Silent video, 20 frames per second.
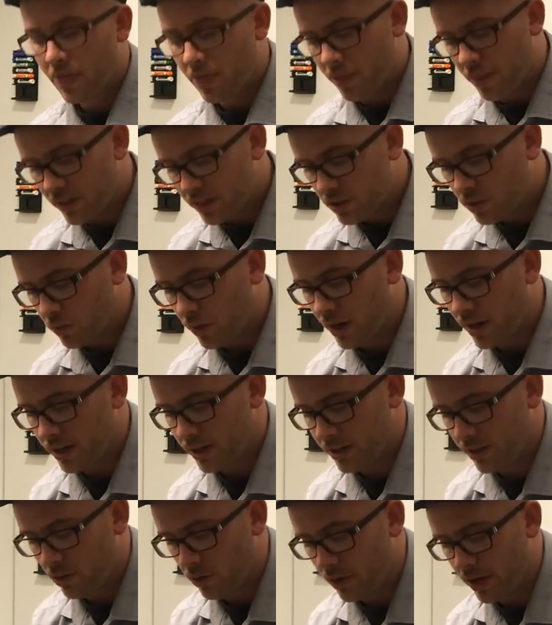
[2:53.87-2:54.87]
This
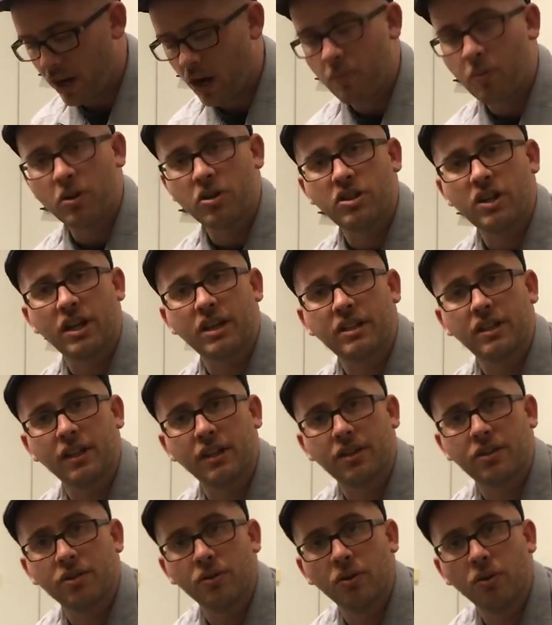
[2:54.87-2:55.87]
way, you are not projecting
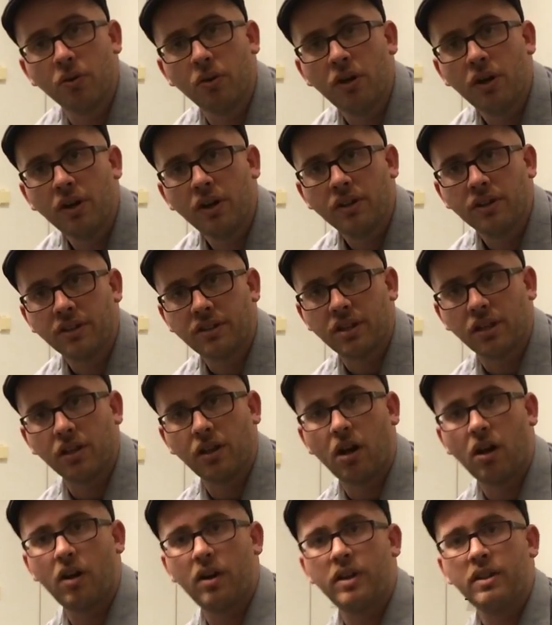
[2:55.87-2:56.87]
through the
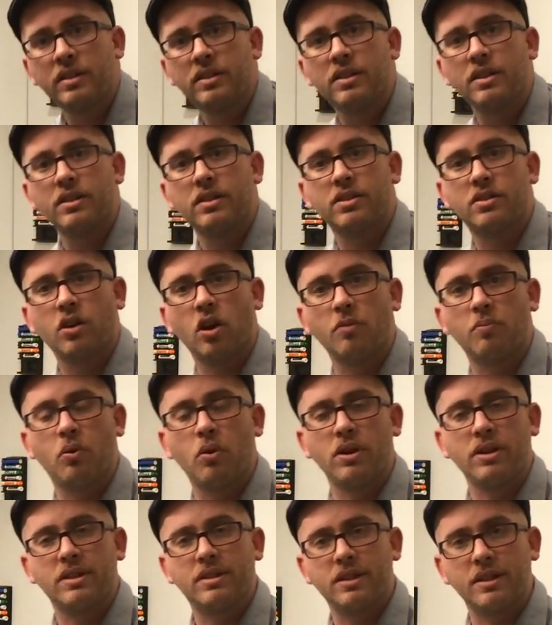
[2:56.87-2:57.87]
Teliris
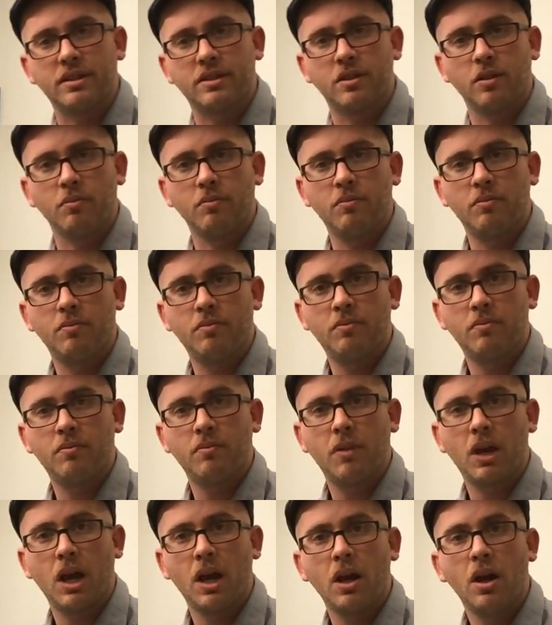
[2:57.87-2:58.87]
StarPoint system.
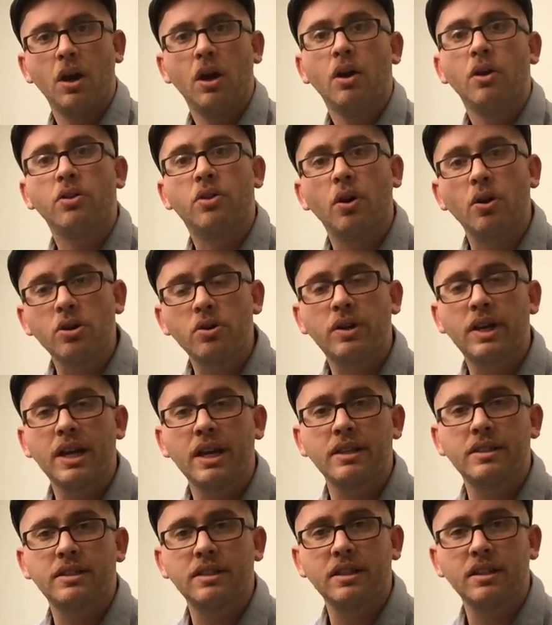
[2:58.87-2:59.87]
Though you
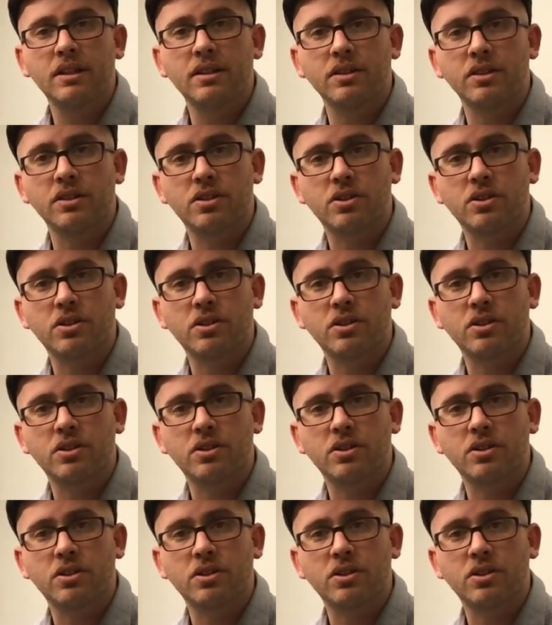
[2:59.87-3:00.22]
can't see it on the